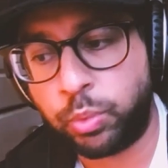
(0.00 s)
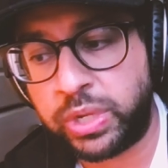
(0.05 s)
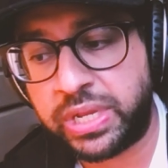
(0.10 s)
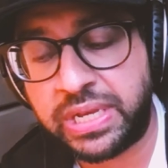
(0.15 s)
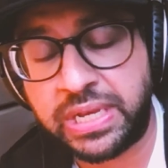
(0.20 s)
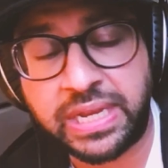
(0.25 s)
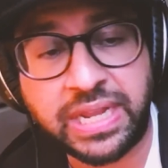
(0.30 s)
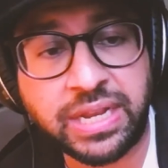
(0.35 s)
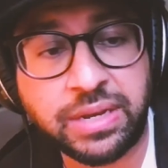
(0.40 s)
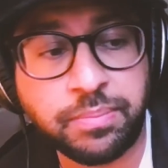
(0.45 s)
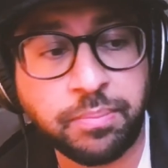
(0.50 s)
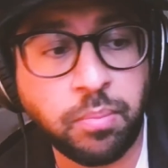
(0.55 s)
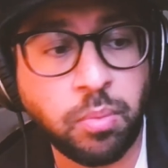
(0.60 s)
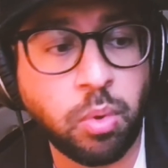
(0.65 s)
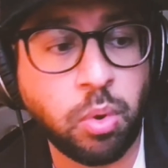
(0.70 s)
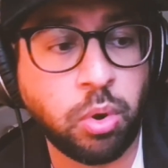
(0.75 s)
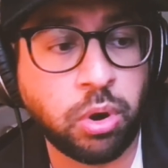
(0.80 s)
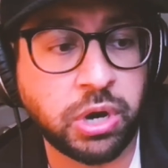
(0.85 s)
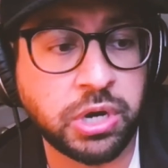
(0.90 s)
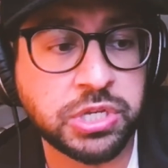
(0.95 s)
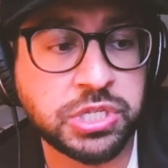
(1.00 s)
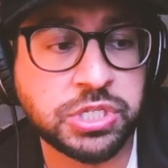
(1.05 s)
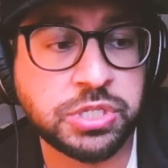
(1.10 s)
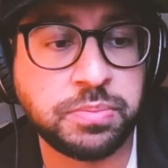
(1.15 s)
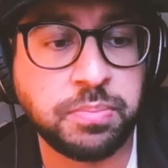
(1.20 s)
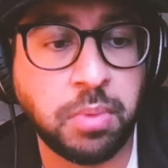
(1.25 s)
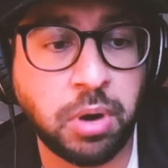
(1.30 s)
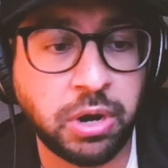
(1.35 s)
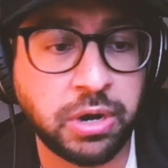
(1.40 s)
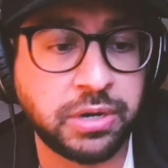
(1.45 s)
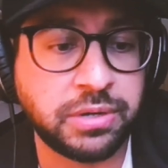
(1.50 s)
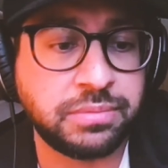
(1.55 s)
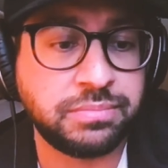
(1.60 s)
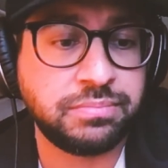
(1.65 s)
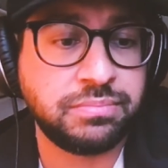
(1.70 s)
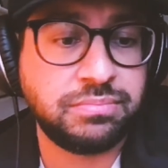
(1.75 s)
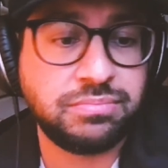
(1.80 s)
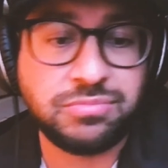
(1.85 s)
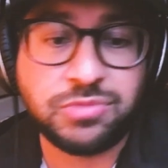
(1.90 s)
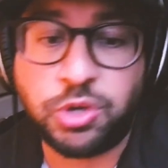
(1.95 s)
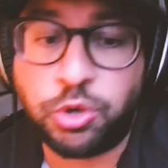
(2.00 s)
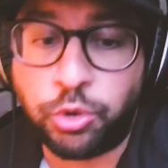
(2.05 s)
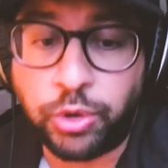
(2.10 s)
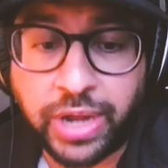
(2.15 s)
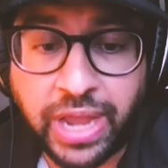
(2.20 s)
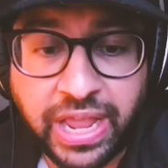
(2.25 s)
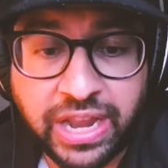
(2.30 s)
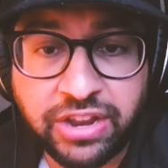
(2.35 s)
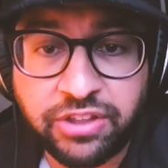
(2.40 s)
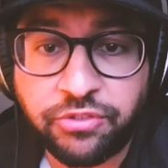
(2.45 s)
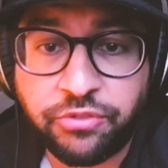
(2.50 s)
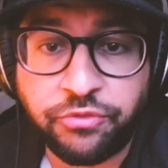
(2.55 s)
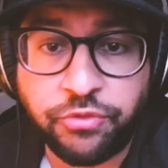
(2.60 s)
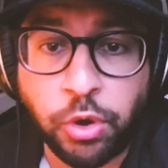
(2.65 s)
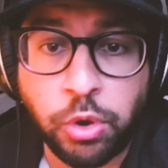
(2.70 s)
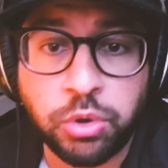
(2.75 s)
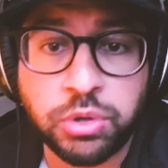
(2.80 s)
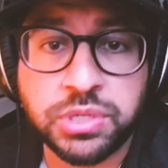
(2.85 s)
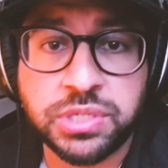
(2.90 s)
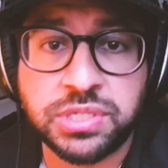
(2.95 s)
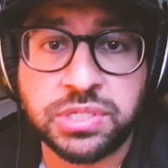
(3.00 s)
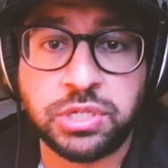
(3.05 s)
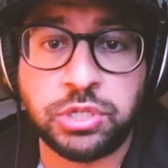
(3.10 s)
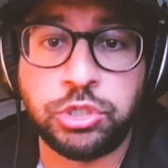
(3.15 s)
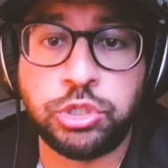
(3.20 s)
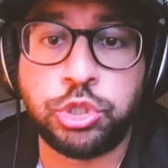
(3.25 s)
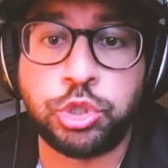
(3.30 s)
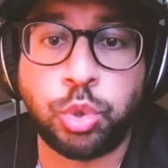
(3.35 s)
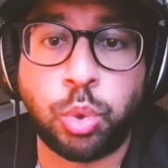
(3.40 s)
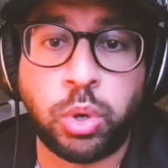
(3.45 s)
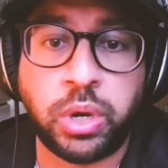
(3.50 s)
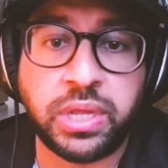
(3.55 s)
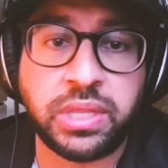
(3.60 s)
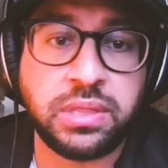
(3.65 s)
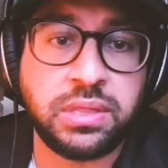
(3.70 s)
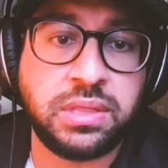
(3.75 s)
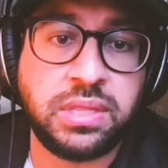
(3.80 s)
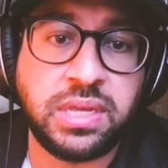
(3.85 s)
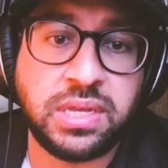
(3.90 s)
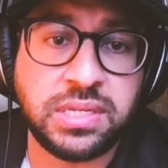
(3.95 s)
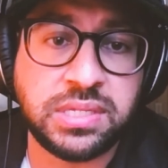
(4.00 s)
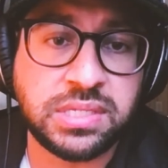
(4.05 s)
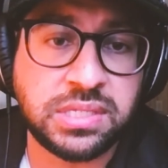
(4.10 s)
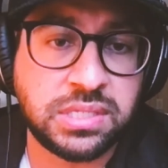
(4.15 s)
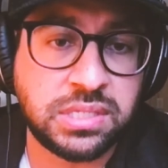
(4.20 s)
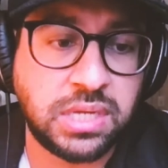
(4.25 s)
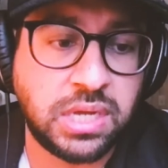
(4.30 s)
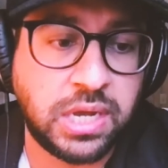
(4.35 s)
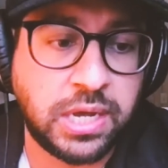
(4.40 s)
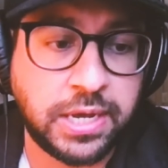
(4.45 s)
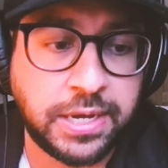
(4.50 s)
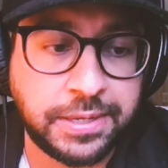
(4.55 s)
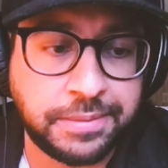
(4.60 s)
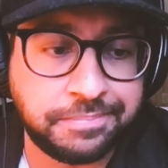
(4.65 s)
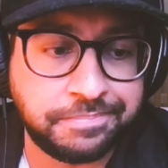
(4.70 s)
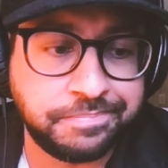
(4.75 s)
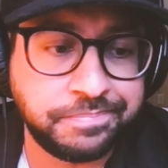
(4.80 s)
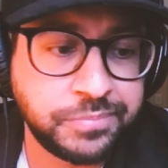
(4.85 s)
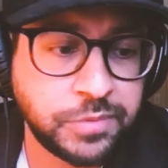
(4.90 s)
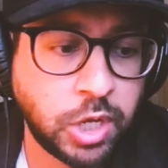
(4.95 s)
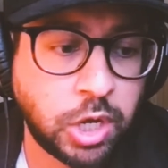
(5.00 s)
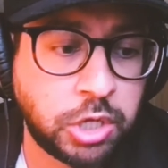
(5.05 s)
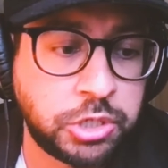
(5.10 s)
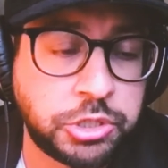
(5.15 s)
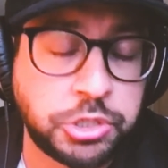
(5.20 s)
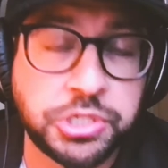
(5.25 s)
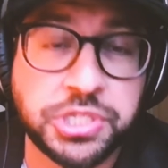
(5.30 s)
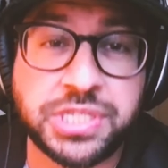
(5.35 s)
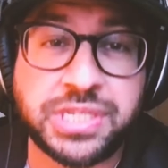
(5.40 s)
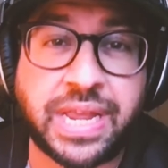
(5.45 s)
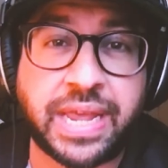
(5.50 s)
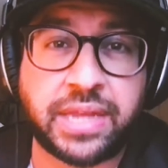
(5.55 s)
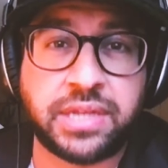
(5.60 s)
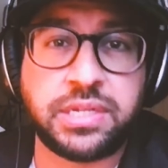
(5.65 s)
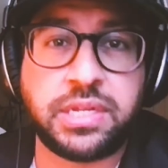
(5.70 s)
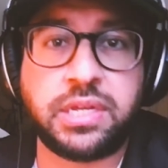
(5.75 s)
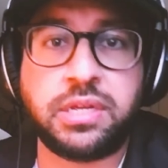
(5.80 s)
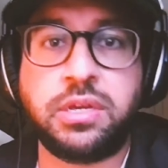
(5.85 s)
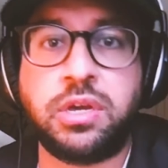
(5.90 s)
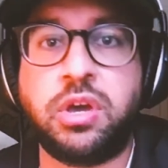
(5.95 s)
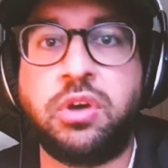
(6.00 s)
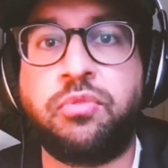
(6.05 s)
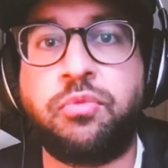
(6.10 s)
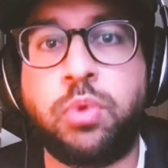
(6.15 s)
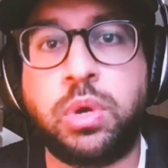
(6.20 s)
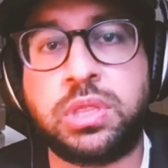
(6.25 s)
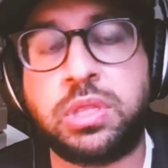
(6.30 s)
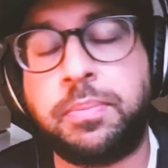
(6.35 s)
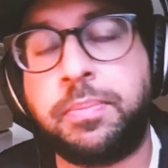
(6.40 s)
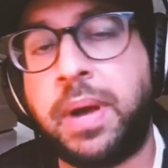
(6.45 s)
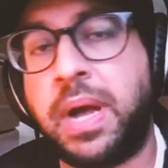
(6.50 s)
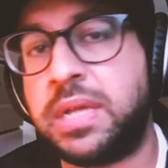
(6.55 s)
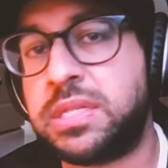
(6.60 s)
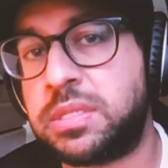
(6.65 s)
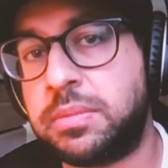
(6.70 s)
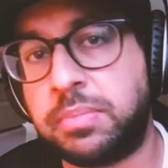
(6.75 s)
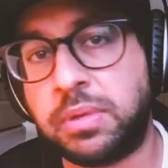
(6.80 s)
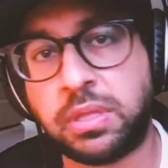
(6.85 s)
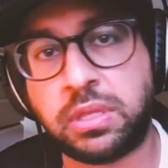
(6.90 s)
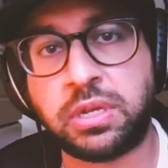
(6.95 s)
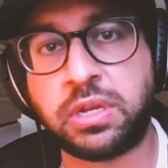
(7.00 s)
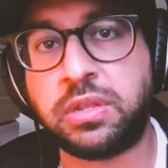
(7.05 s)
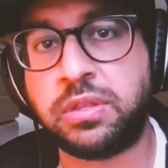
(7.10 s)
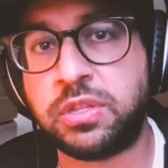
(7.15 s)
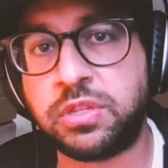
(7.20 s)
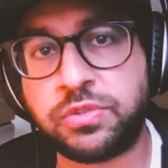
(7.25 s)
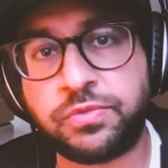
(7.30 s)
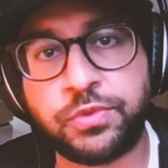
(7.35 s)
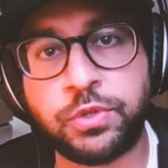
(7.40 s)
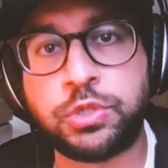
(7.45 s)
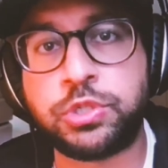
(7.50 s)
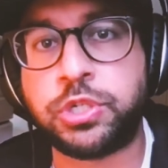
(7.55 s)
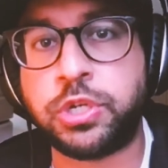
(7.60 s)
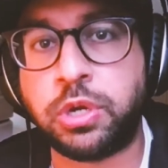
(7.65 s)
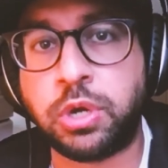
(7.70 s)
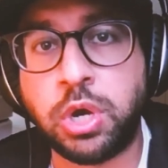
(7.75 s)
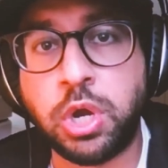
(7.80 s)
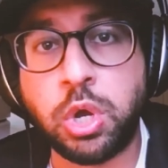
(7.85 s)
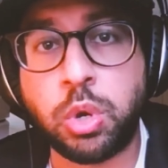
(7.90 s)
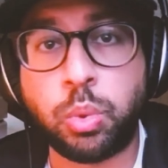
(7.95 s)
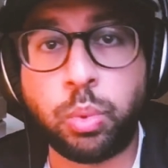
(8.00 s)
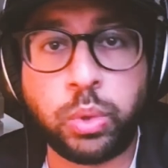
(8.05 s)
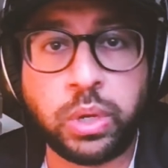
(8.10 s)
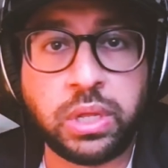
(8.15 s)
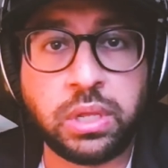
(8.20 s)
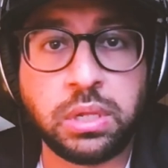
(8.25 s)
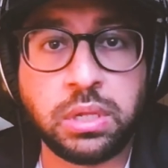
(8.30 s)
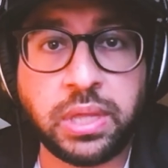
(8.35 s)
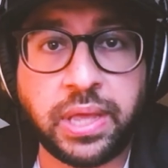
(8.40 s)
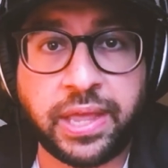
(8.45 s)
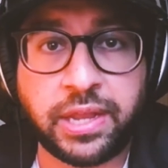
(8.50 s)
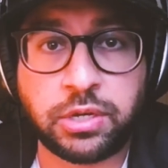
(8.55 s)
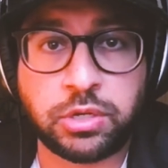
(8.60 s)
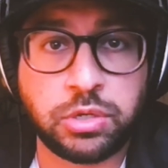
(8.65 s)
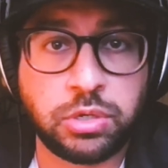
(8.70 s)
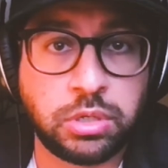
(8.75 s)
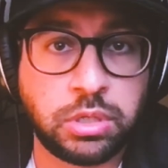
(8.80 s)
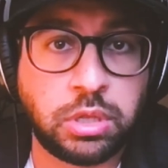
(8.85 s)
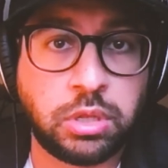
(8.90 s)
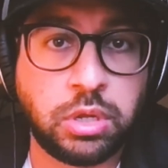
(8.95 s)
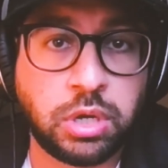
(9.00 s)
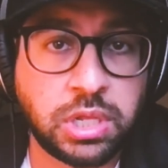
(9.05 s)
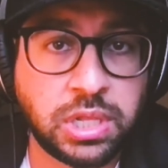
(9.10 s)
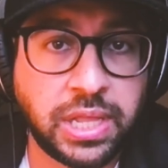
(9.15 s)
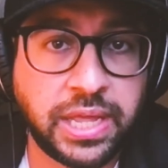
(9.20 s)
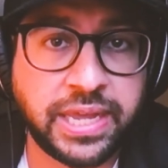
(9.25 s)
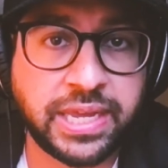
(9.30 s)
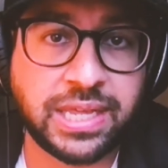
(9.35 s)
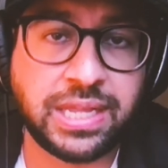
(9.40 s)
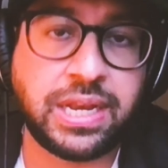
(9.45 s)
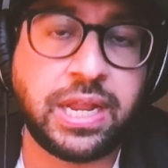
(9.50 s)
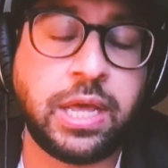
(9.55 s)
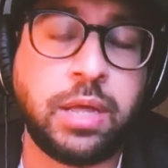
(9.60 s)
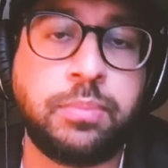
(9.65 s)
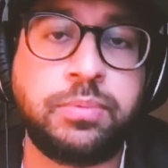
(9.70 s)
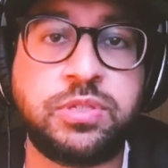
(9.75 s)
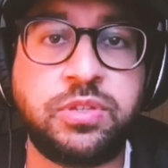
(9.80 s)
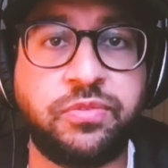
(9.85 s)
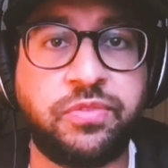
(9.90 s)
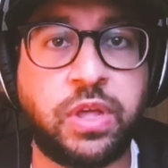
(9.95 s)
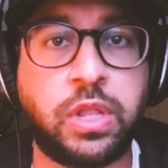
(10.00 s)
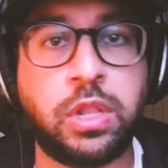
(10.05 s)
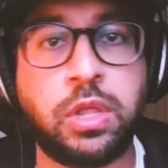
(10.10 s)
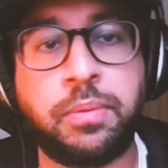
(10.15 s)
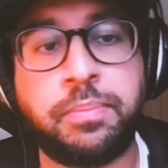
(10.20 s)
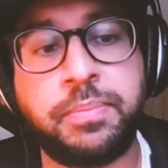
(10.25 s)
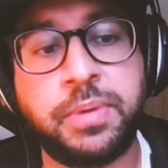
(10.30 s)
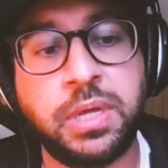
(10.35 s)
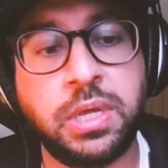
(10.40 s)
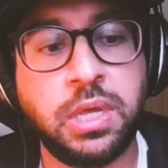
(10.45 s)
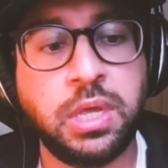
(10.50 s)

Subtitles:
need more smart, creative folks to join this understanding of what the possibility of this future will and could look like, and help develop,